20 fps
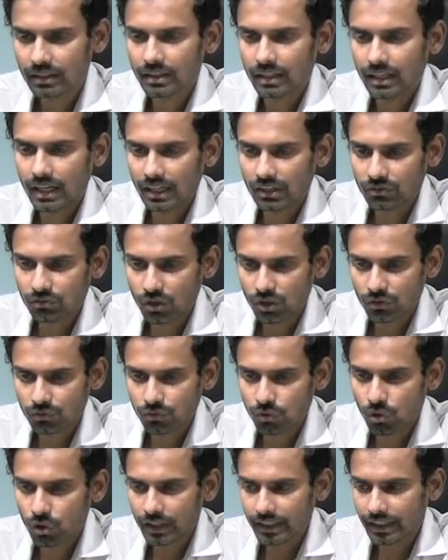And for
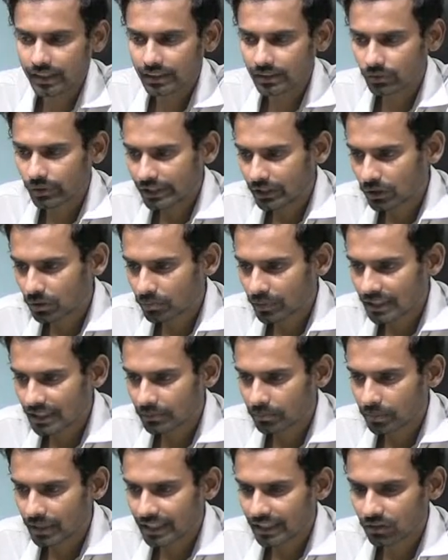4 years you need to
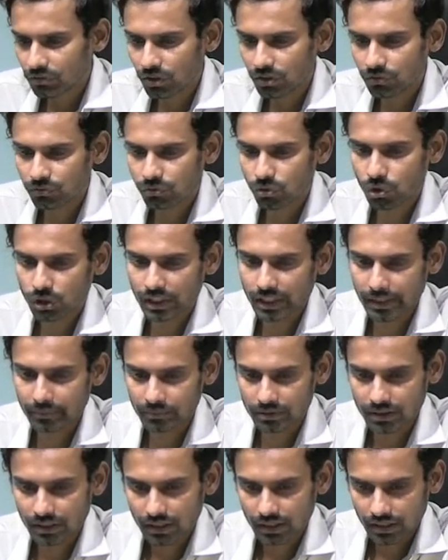multiply it for 4 times.
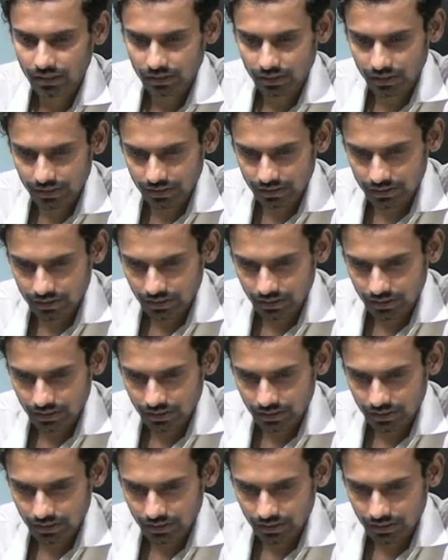That is